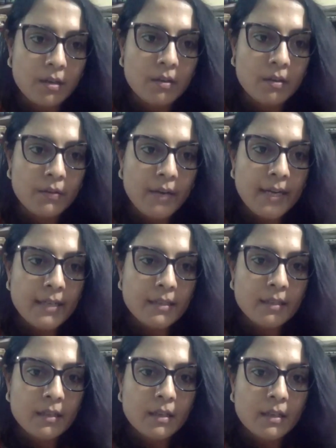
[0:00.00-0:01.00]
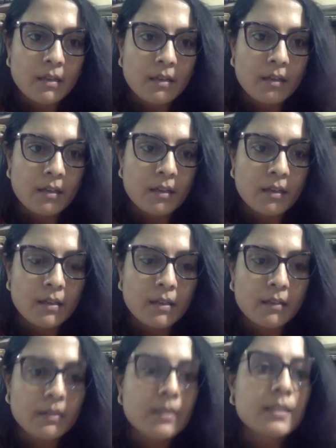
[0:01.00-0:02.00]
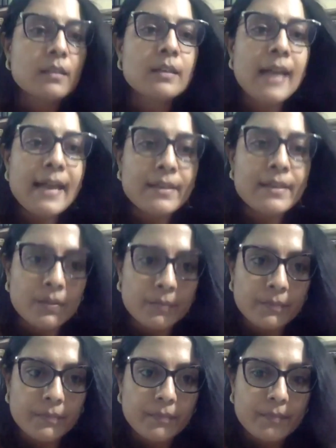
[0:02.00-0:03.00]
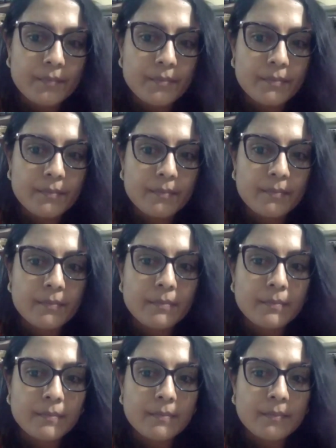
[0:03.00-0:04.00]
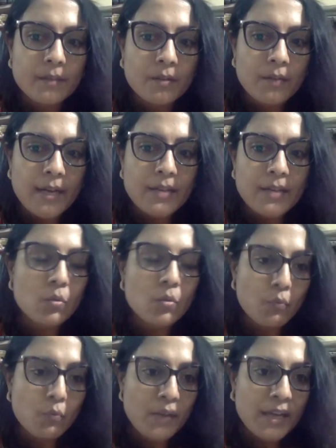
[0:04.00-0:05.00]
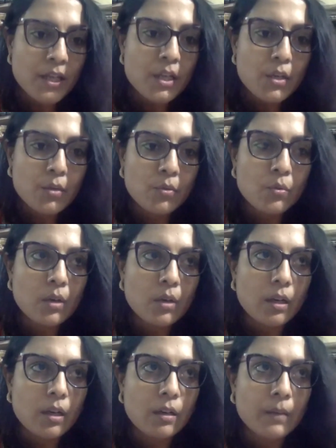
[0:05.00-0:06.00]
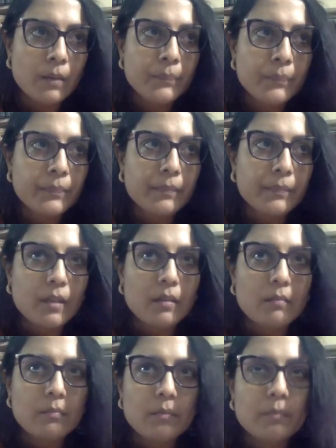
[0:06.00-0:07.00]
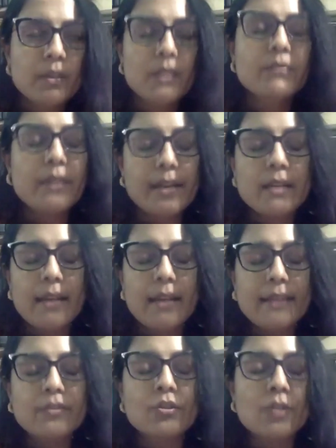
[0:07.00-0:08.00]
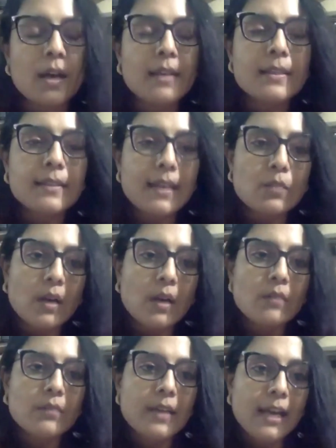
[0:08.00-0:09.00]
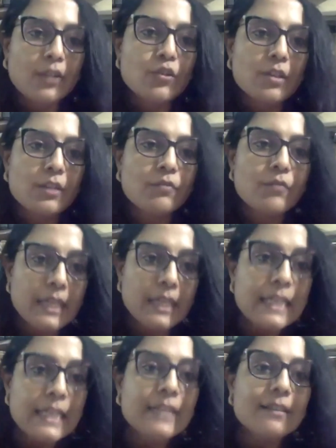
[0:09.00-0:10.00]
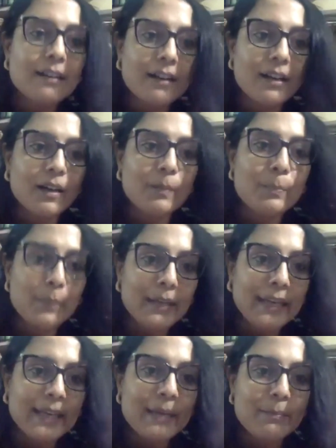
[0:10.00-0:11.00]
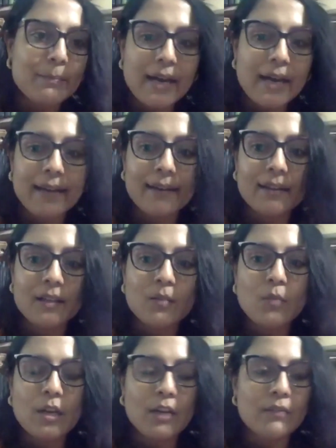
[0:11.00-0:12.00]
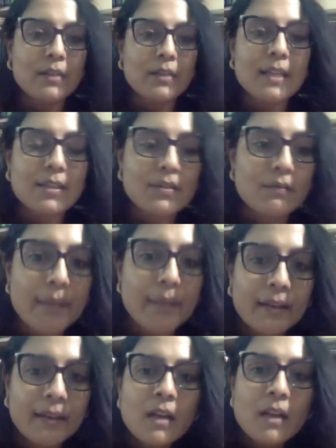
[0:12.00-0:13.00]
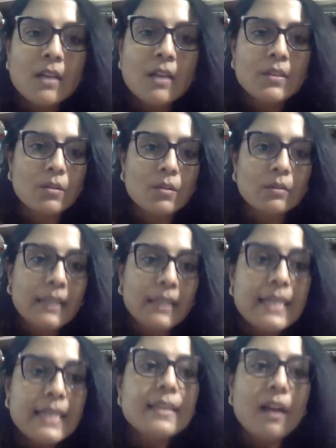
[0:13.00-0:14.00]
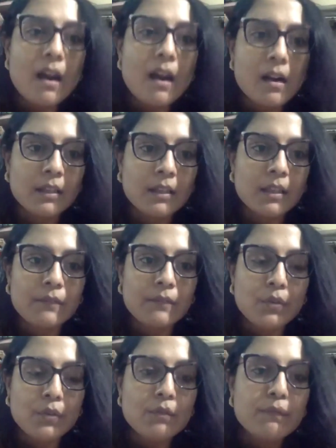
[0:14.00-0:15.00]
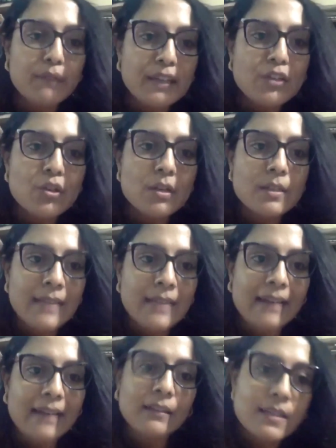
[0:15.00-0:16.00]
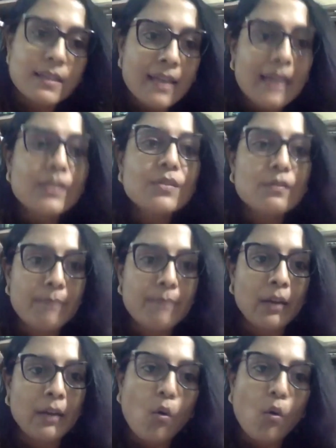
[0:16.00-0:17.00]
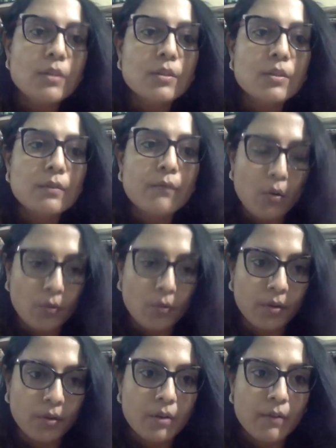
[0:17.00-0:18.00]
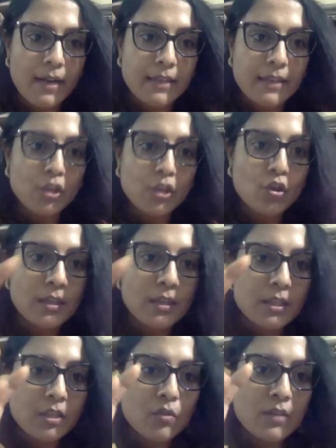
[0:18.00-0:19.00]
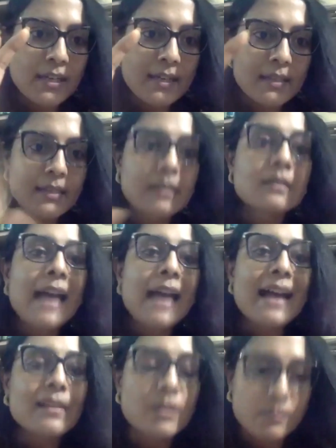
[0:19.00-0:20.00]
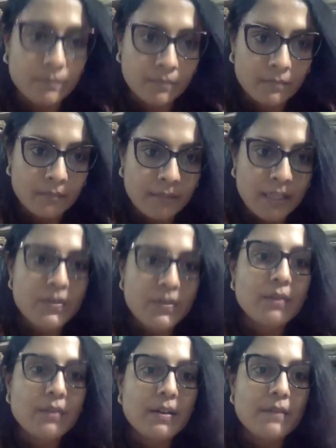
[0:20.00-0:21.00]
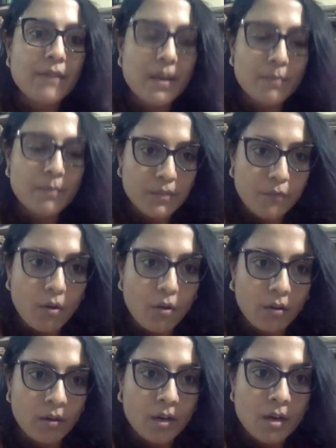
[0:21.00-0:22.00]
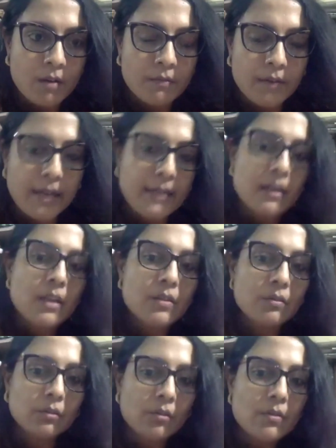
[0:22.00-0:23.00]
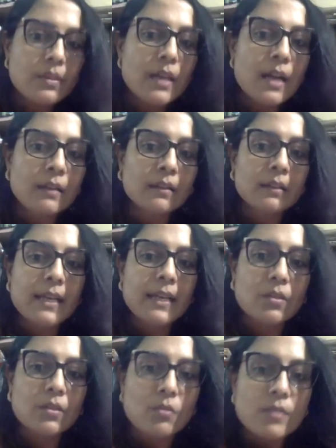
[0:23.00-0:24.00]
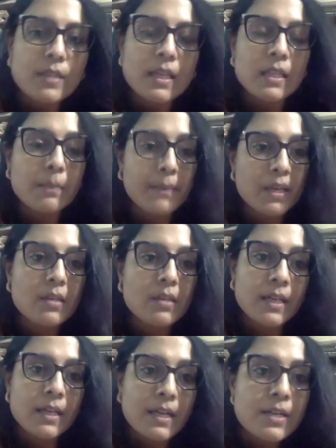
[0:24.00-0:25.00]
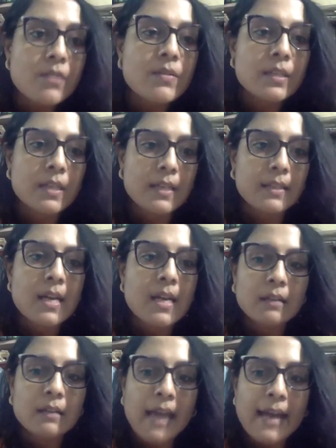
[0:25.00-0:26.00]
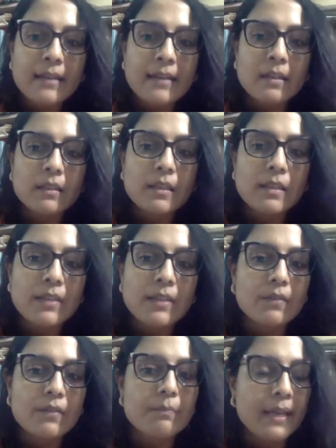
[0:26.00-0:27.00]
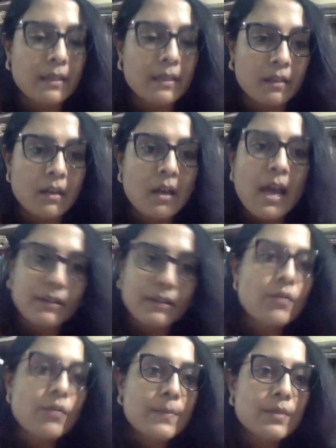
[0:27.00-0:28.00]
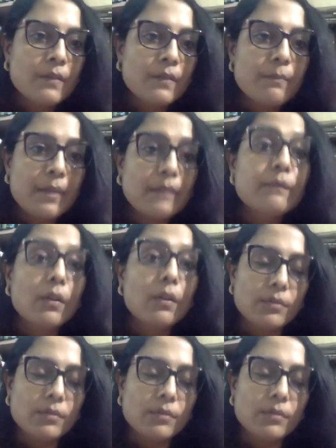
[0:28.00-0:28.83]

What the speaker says: right? The sarcasm, right? So when you there's very less chance that one will actually read a play by one of the sons of Ben. So these are the few features that the sons of Ben also follow, right? The Johnsonian sarcasm that he was very famous for, right? So those are the things, those are the peculiar characteristics that the sons of Ben and the tribes of Ben follow.